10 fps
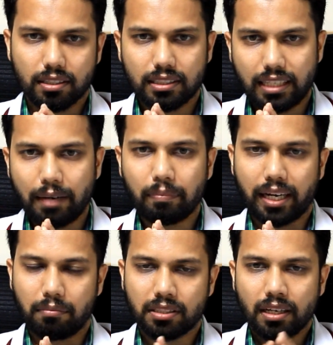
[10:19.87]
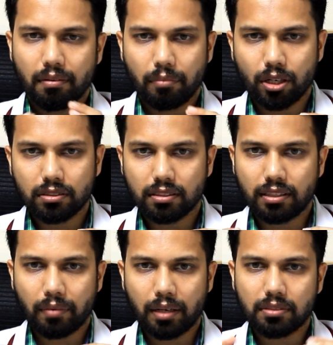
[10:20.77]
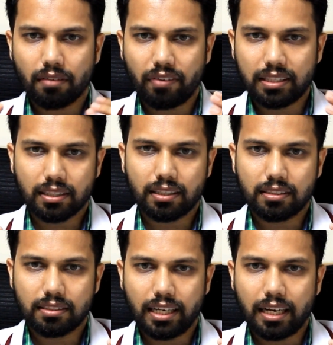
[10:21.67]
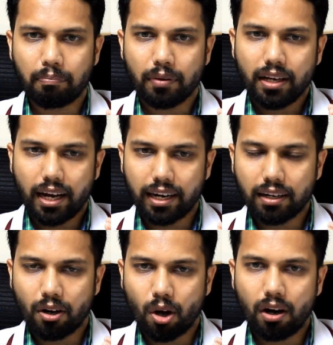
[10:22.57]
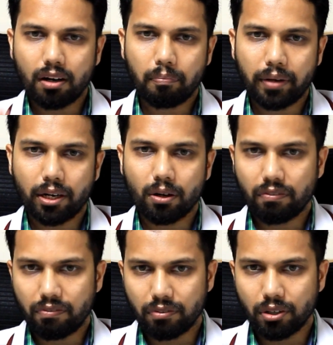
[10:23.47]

sleep times, because sometimes a fixed sleep and a long period of